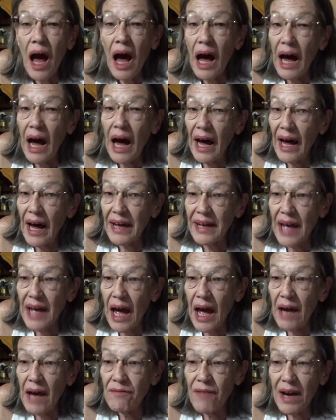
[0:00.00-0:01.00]
I
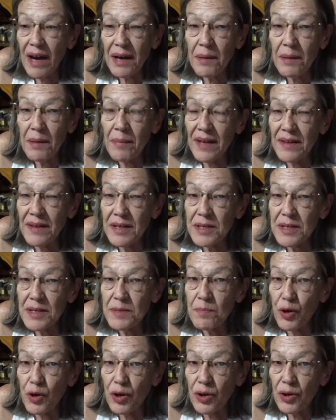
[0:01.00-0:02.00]
can recommend this
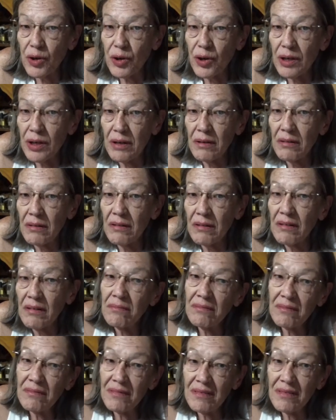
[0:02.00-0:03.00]
book
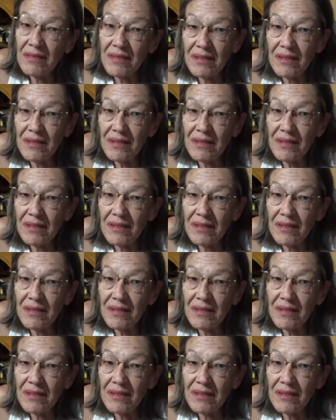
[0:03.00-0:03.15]
if